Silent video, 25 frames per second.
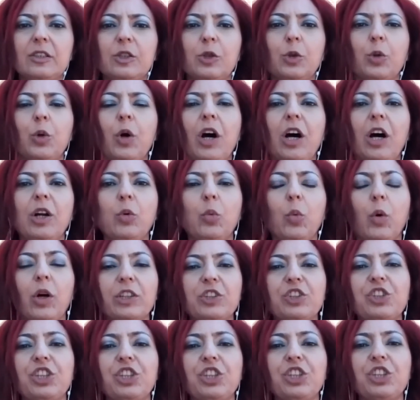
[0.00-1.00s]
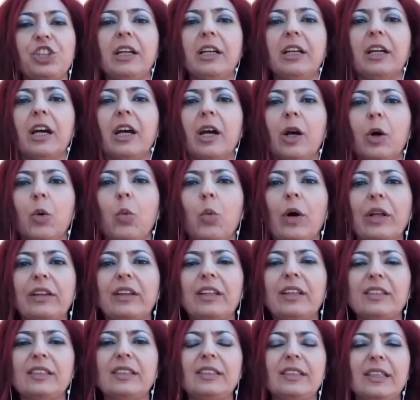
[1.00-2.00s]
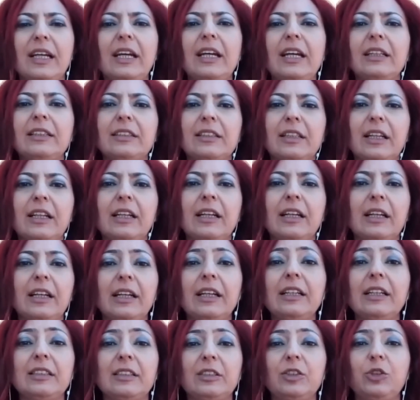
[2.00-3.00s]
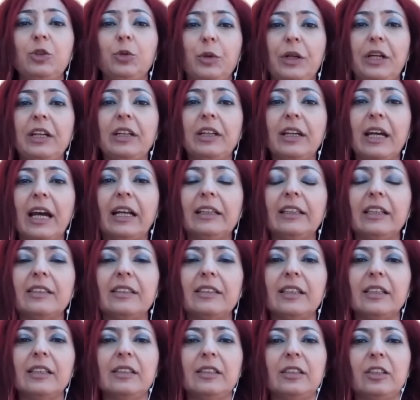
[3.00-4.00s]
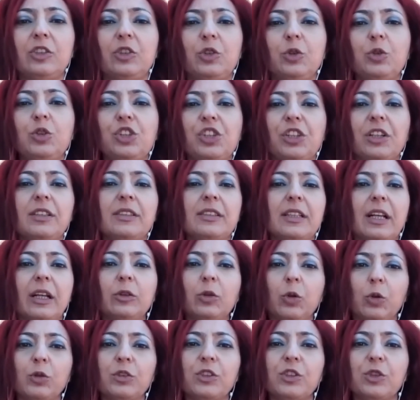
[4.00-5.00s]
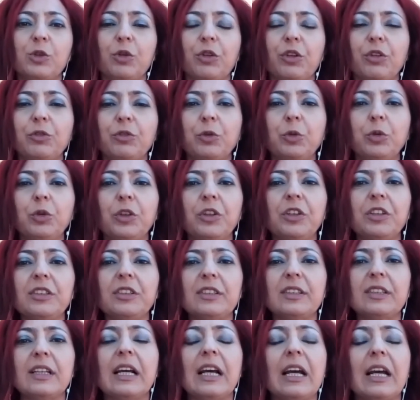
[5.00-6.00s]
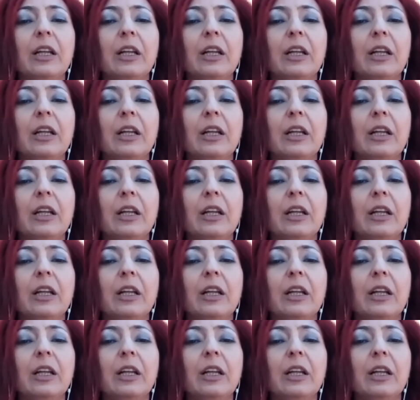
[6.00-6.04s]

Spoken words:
who are watching what the state is doing and its institutions and also the rulers,